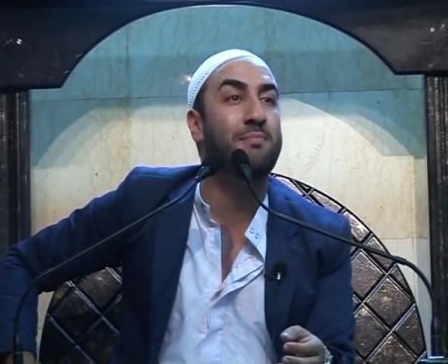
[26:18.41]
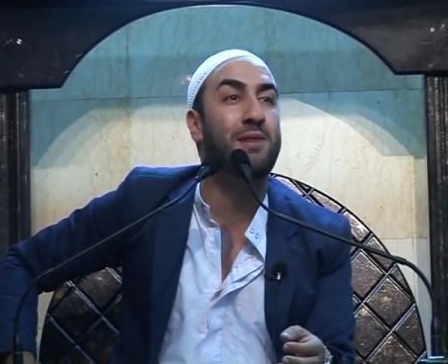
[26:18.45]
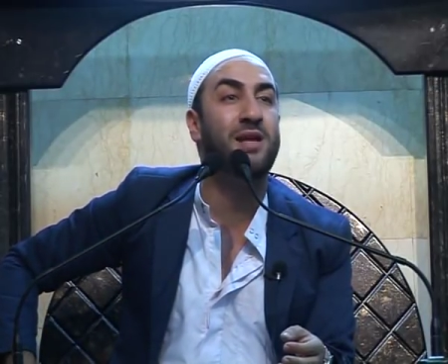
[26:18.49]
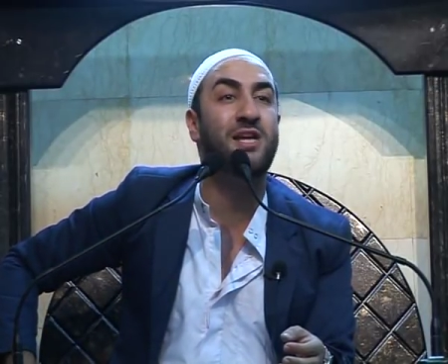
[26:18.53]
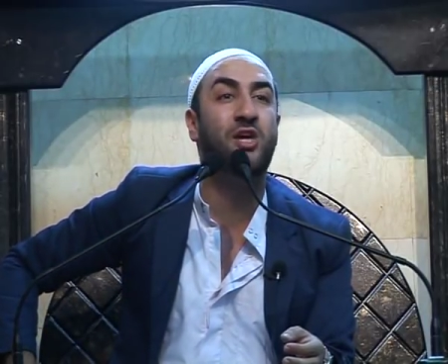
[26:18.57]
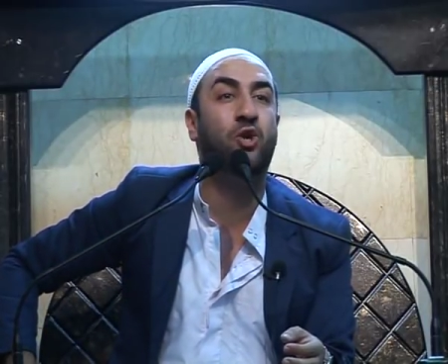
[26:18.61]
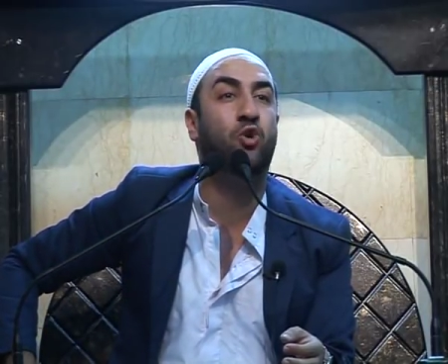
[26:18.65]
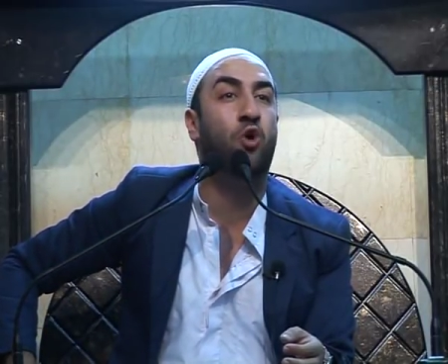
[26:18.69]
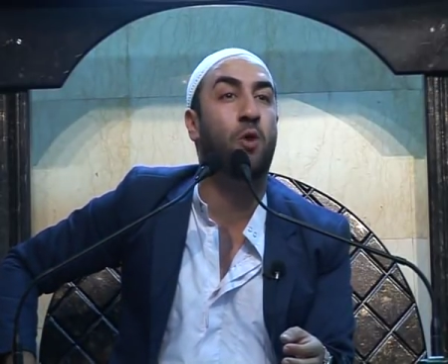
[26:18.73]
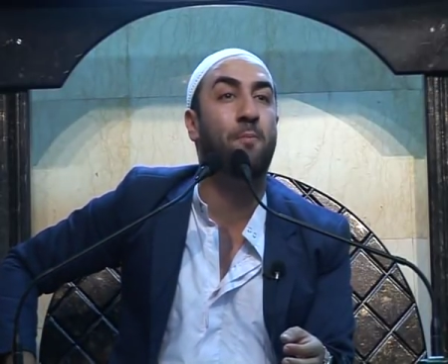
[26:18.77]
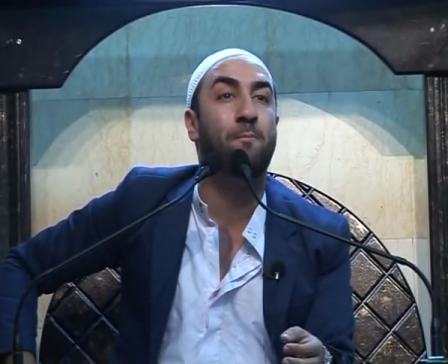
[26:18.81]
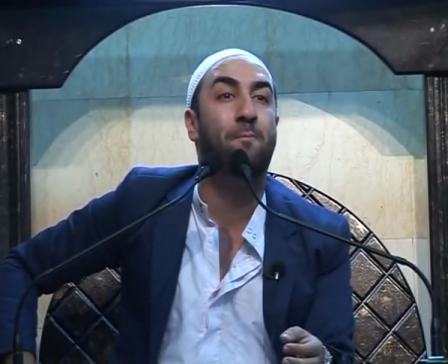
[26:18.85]

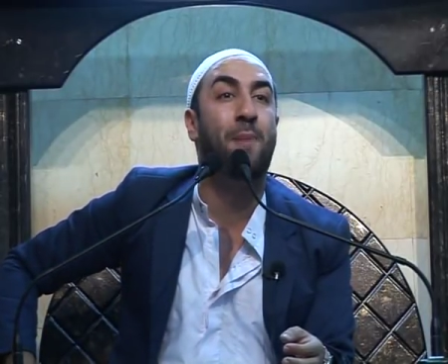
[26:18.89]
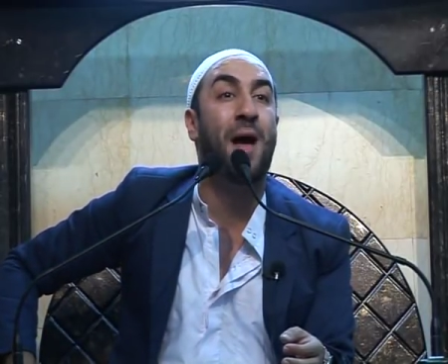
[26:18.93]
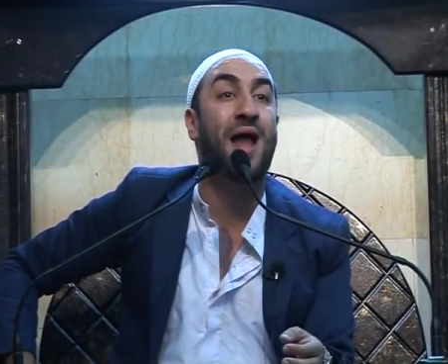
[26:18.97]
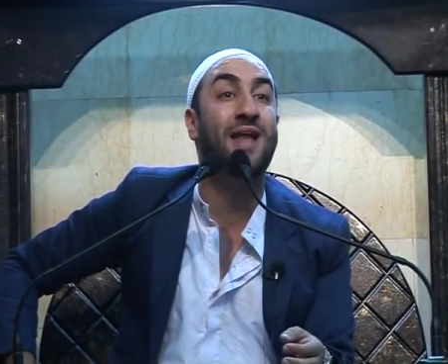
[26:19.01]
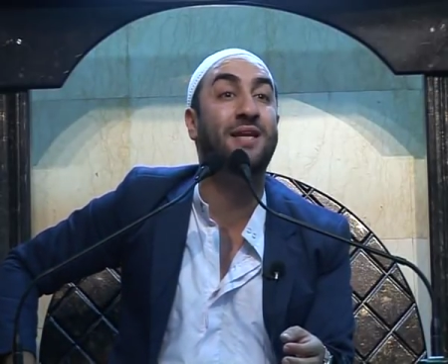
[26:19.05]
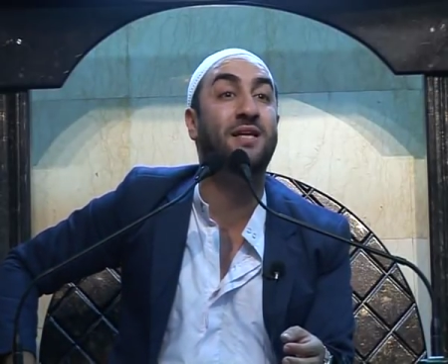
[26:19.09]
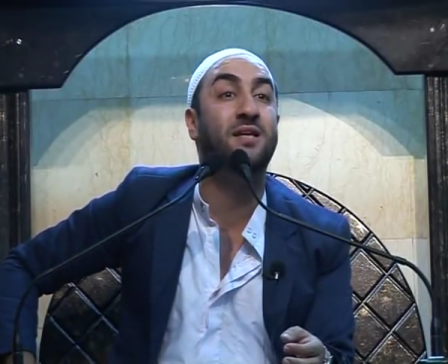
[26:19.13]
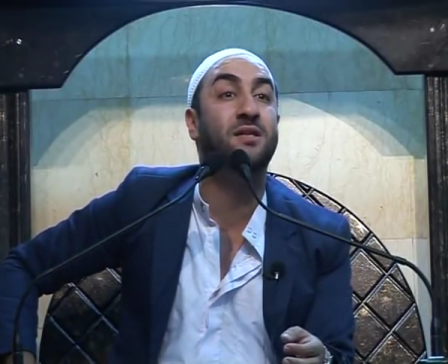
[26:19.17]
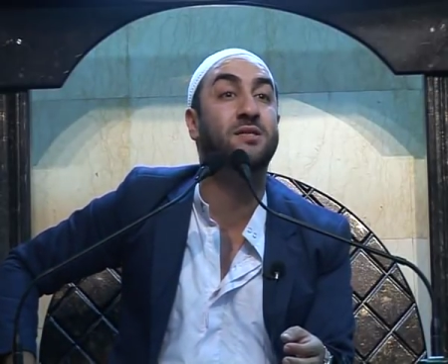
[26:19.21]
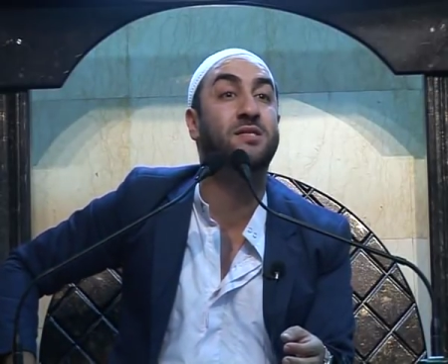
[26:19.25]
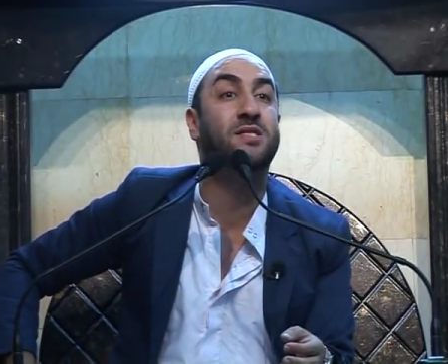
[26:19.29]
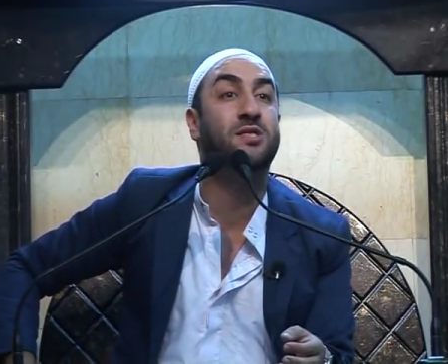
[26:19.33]
many
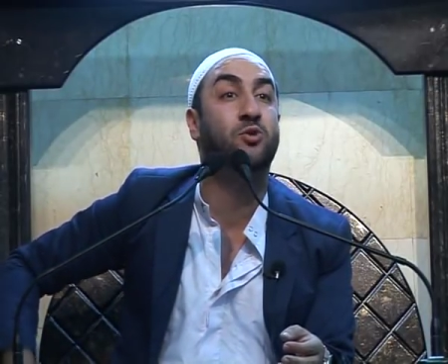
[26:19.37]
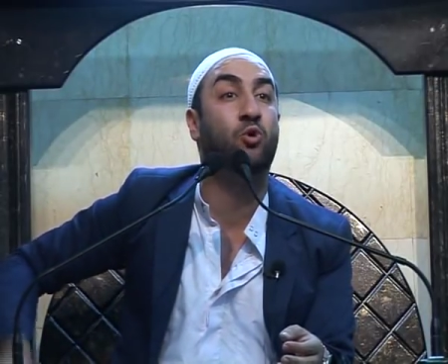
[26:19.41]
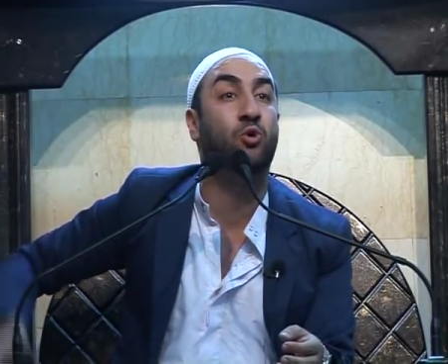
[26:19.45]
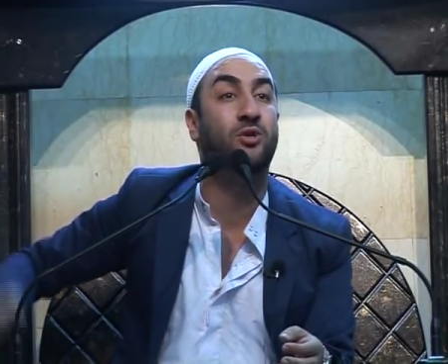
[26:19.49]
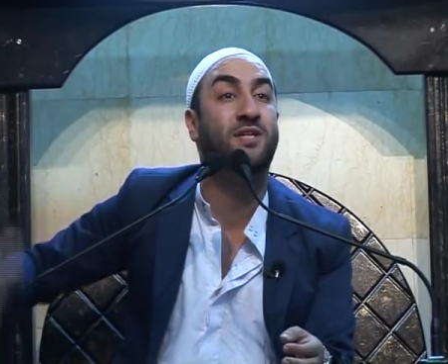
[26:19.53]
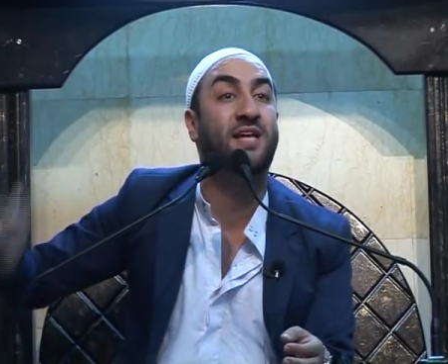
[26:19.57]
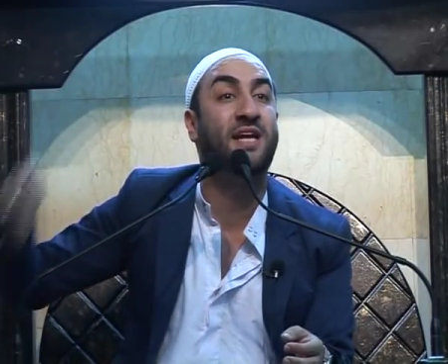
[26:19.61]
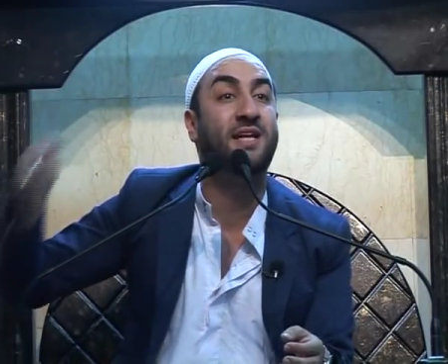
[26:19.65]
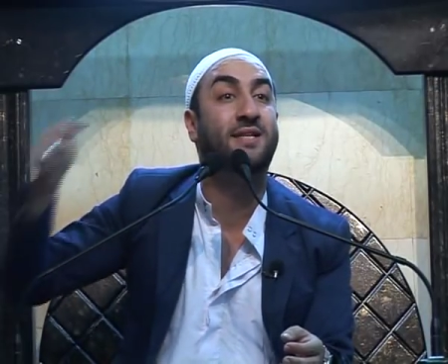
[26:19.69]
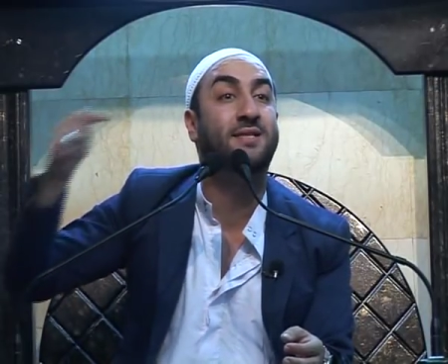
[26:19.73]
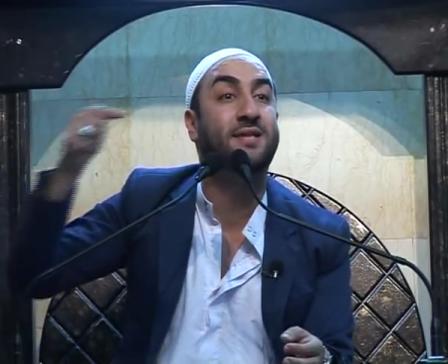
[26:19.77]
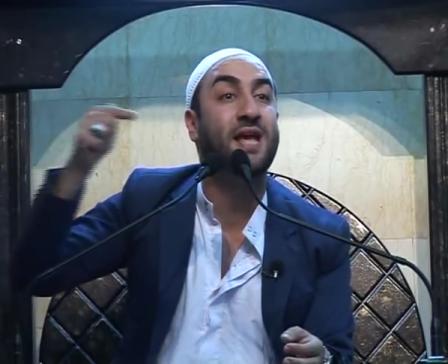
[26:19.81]
companions
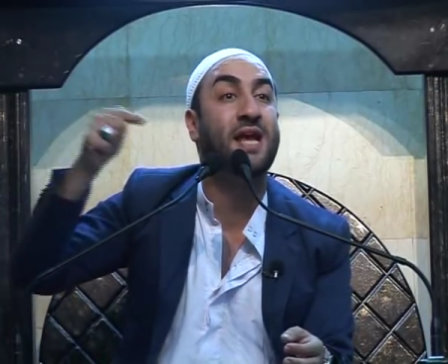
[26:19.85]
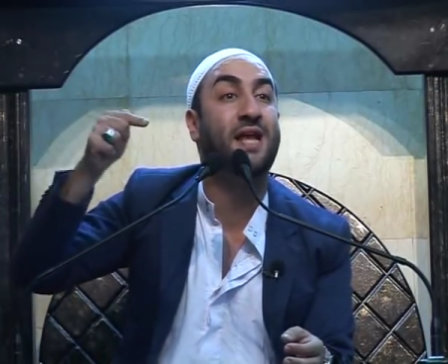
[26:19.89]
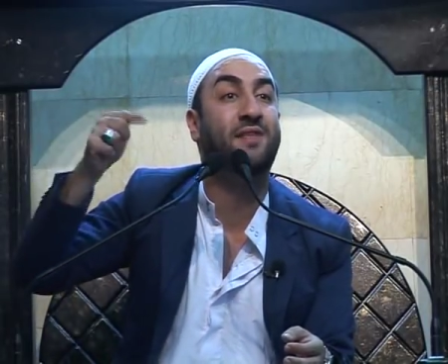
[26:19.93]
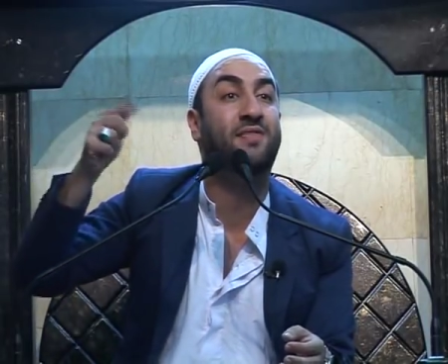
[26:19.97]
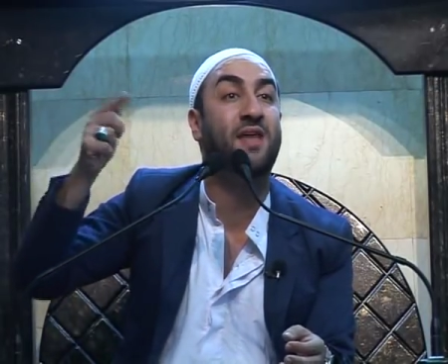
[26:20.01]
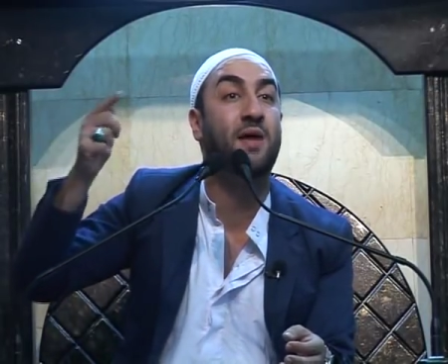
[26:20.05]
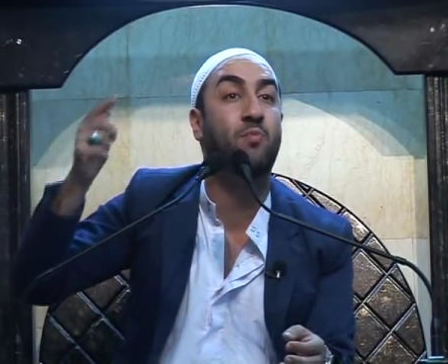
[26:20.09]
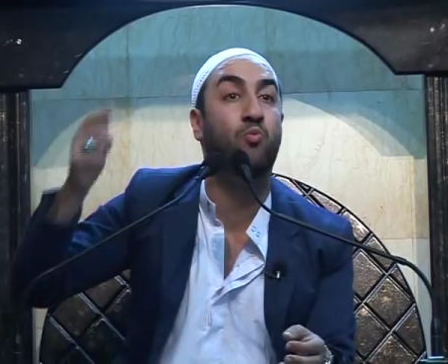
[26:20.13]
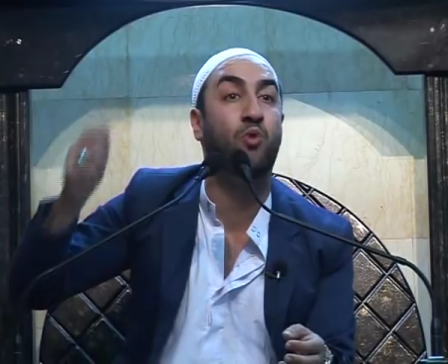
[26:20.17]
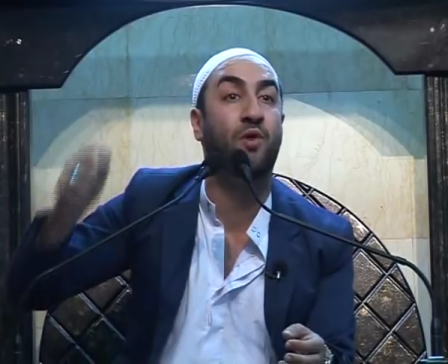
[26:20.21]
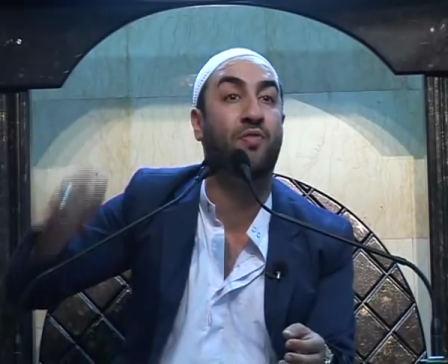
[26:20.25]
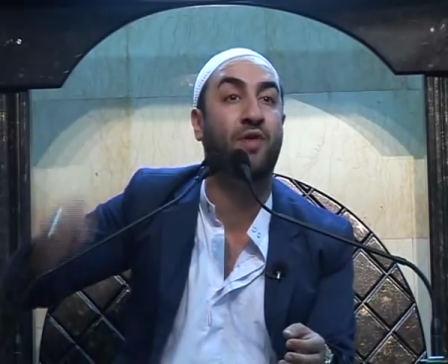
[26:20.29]
thought he'd take
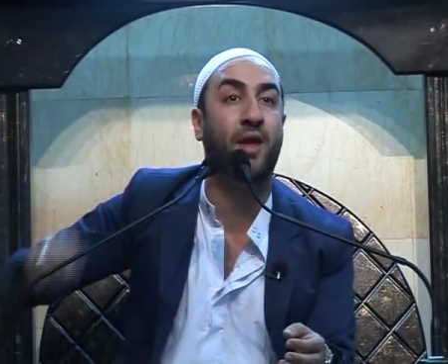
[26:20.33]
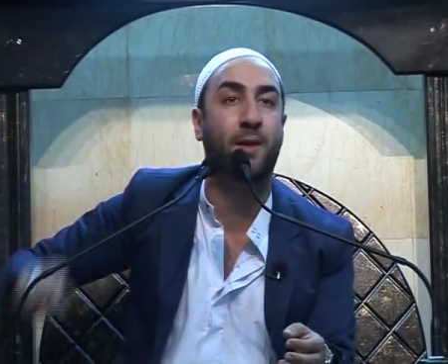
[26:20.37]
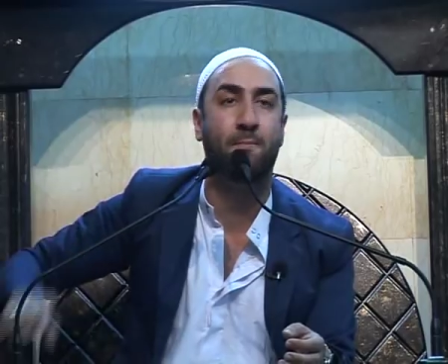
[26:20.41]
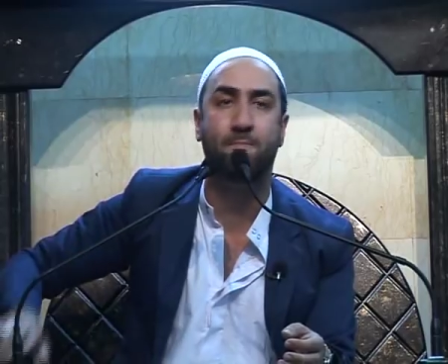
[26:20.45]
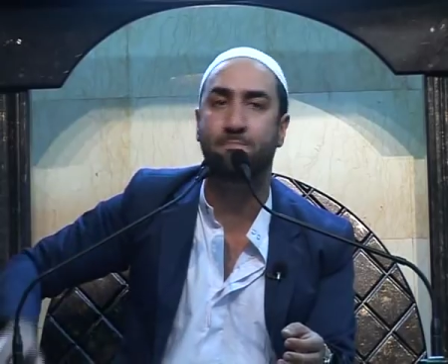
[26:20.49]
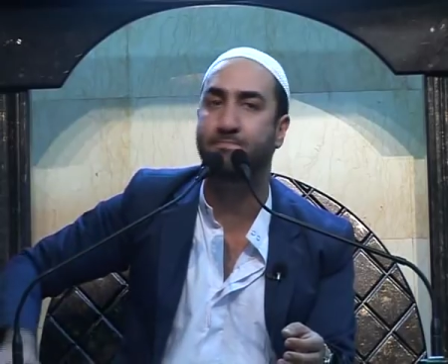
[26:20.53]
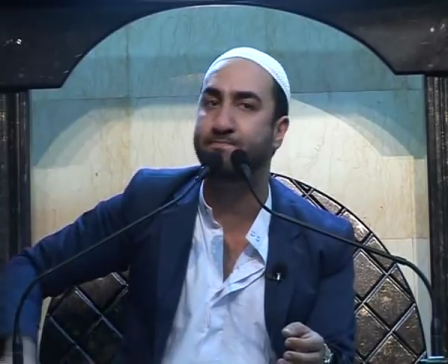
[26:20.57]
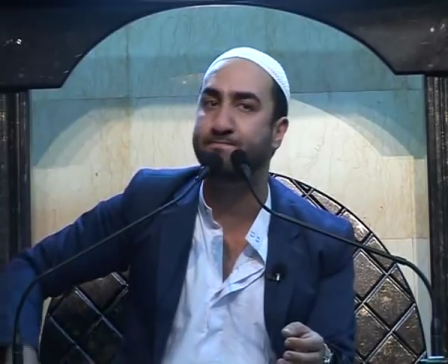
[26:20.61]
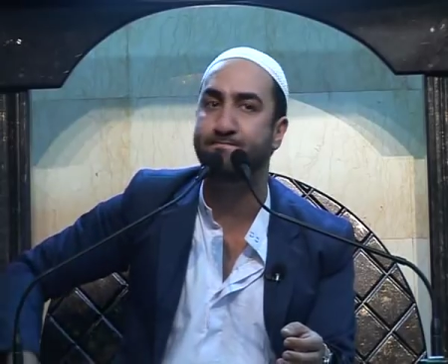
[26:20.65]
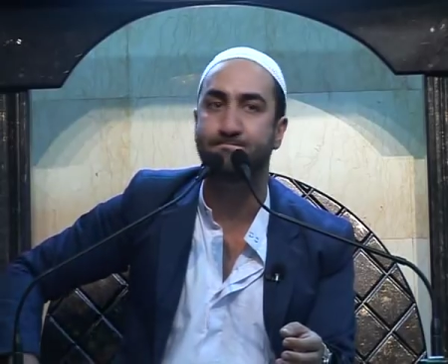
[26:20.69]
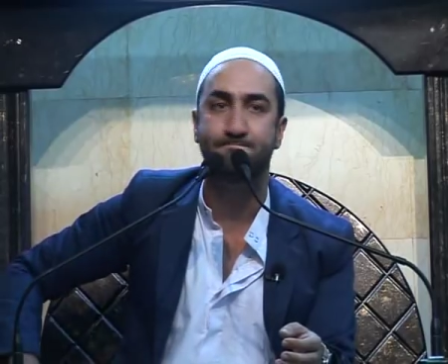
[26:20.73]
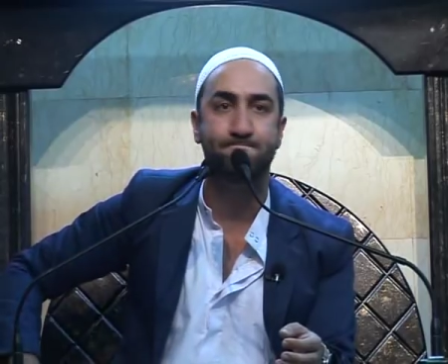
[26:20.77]
them with
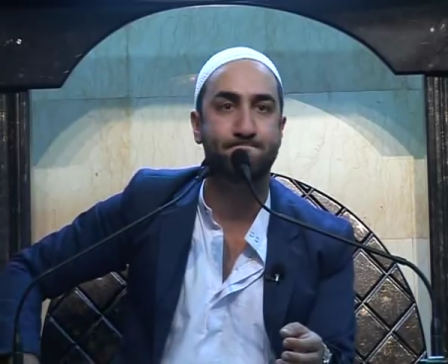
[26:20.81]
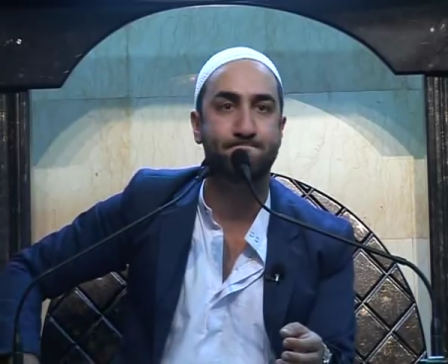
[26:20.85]
him.